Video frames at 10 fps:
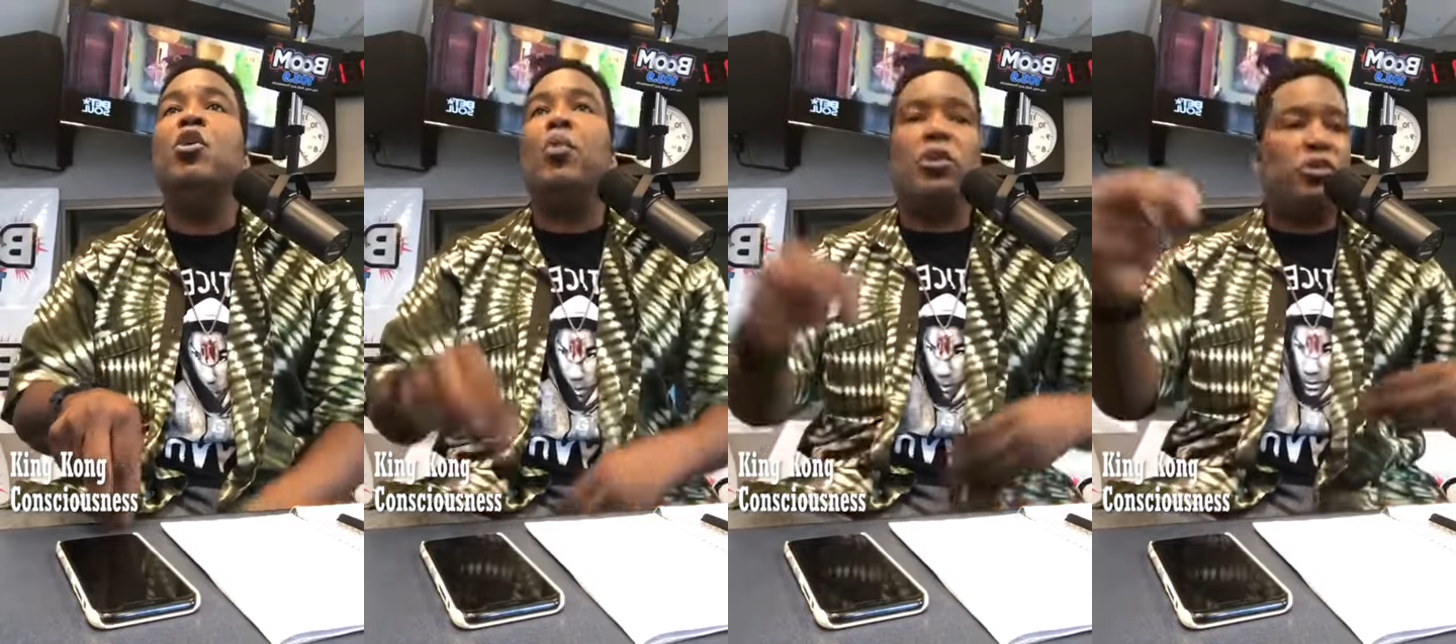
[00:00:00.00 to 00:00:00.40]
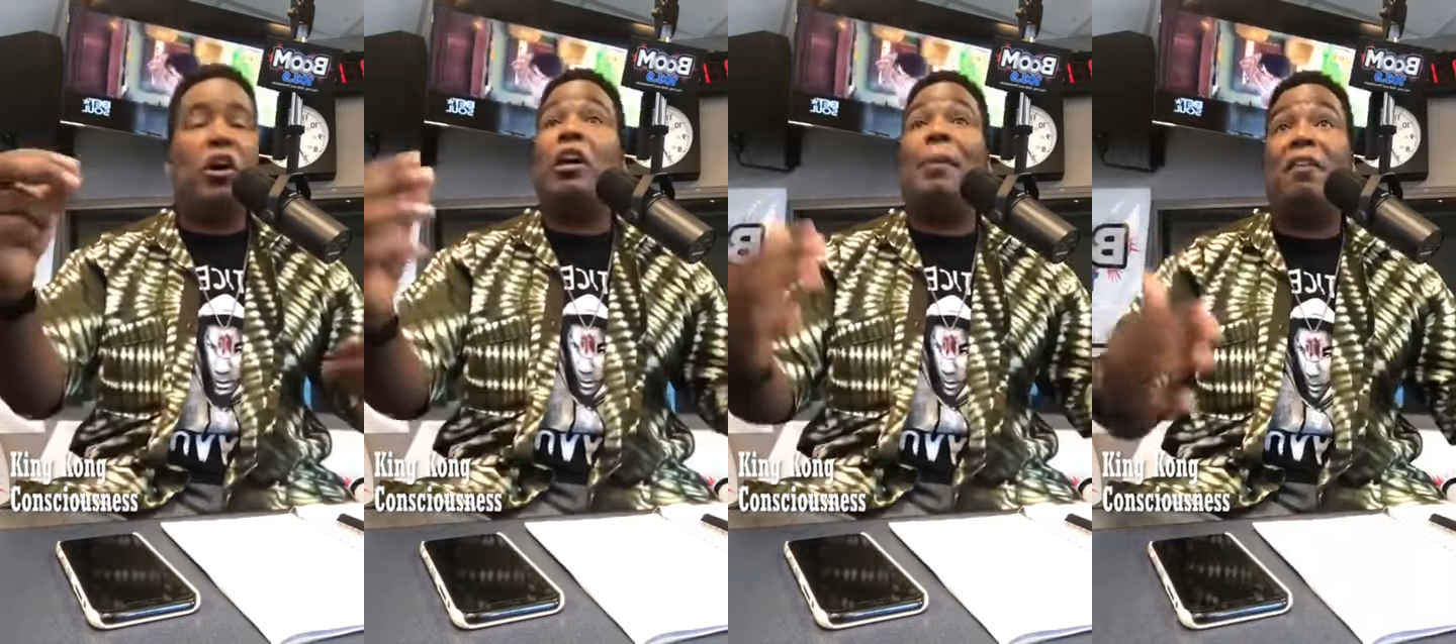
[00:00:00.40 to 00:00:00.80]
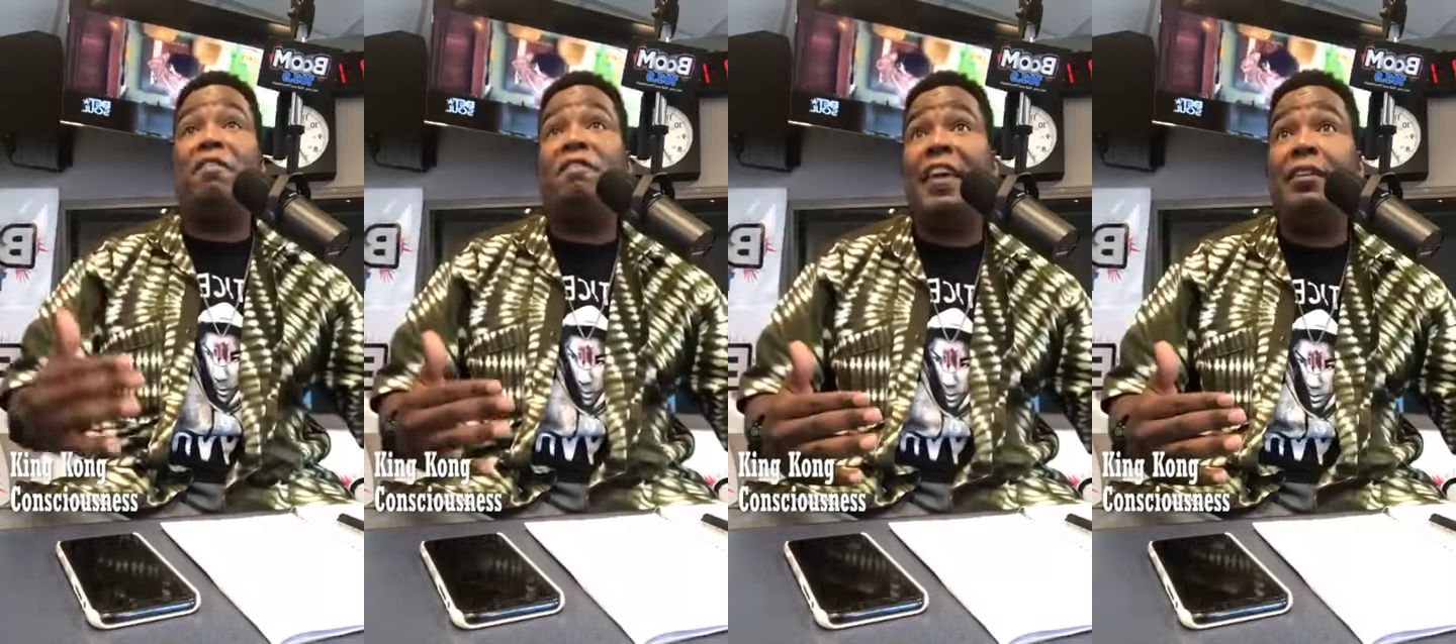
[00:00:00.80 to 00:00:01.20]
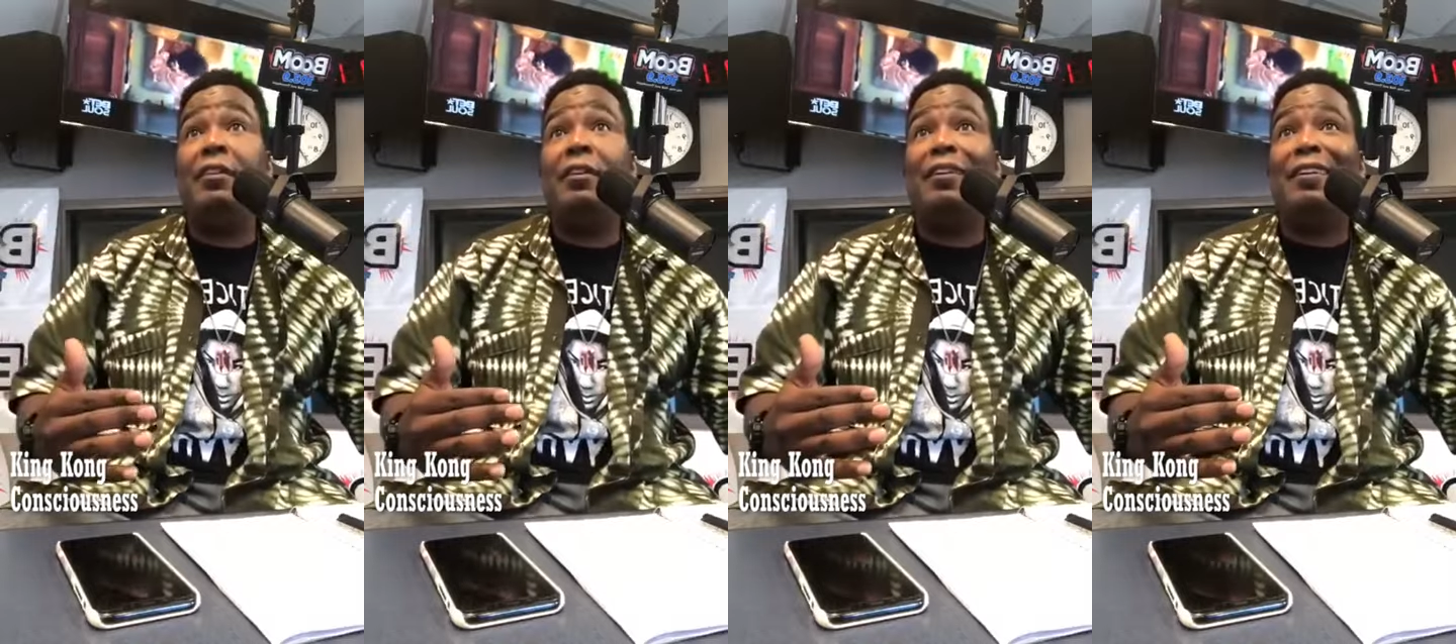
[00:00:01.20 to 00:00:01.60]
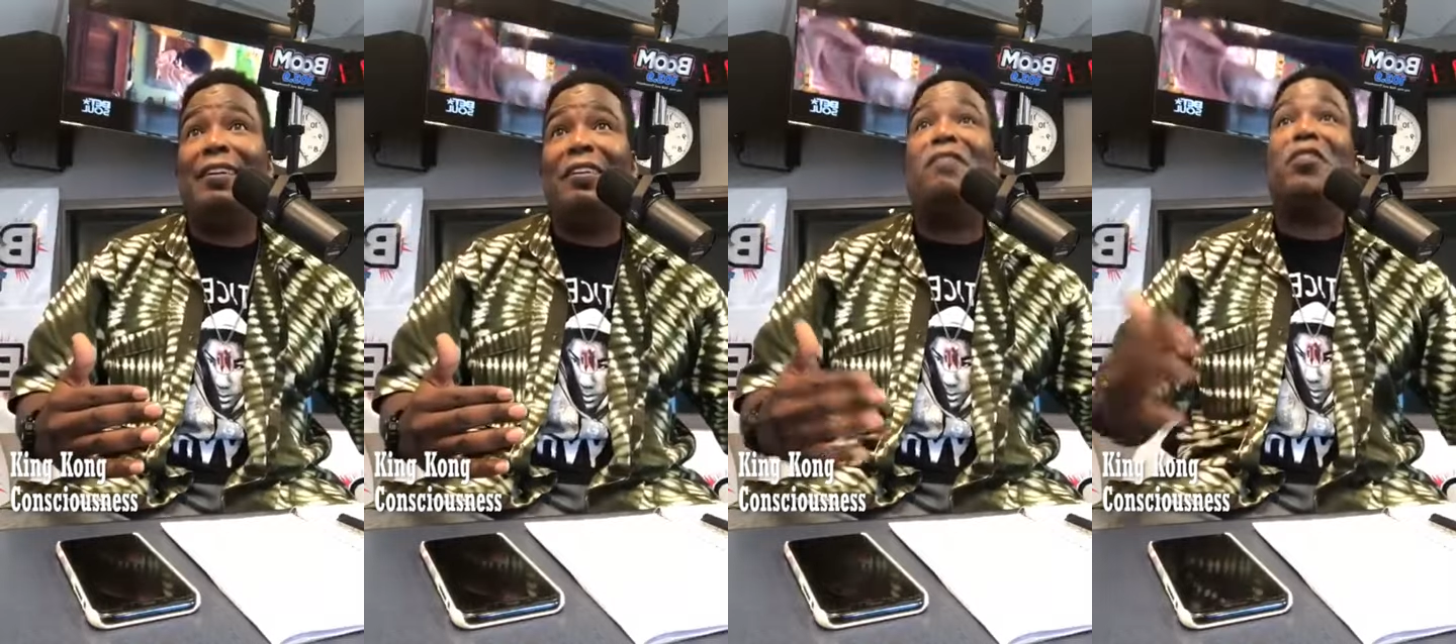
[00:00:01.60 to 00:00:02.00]
When you talk about fate
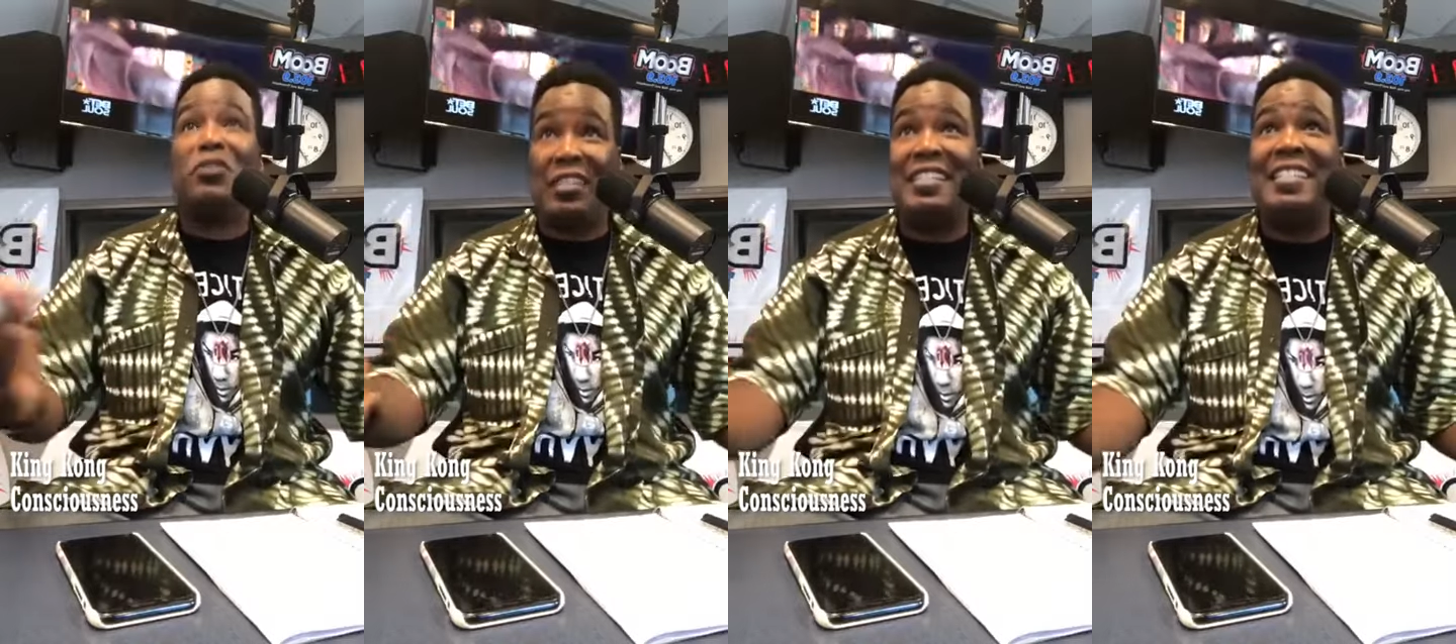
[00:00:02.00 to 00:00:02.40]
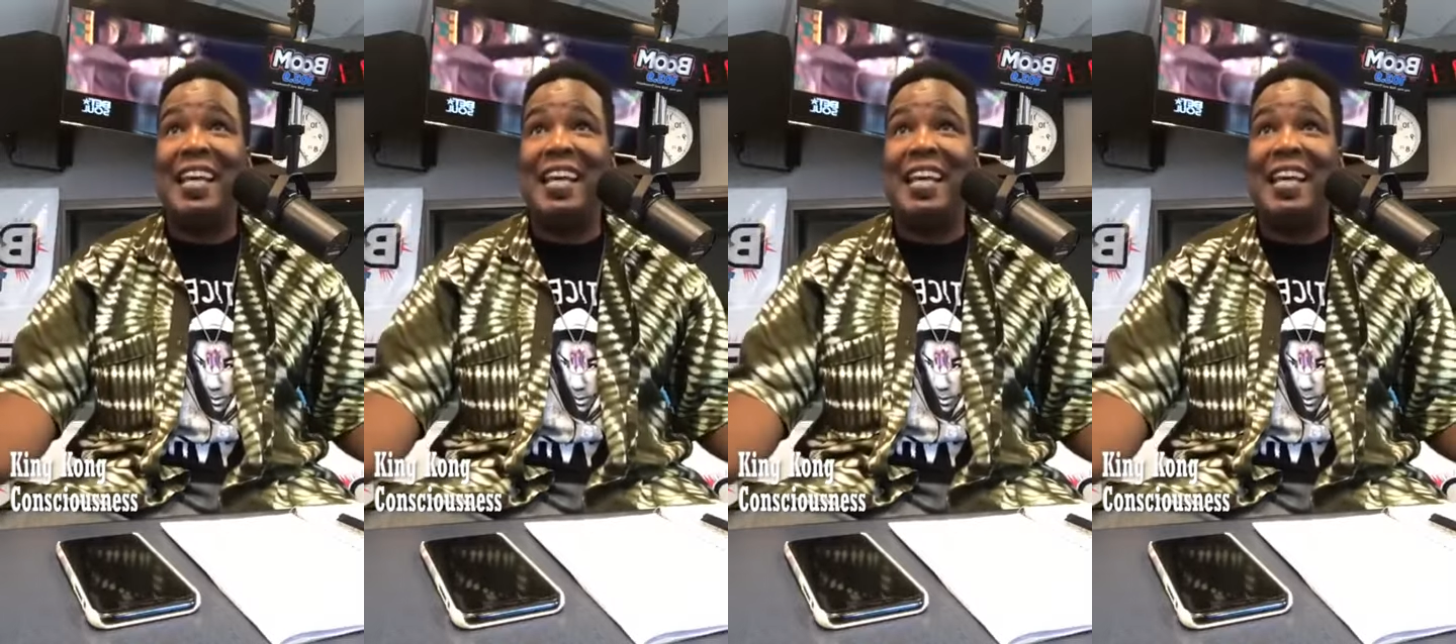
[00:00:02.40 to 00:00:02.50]
versus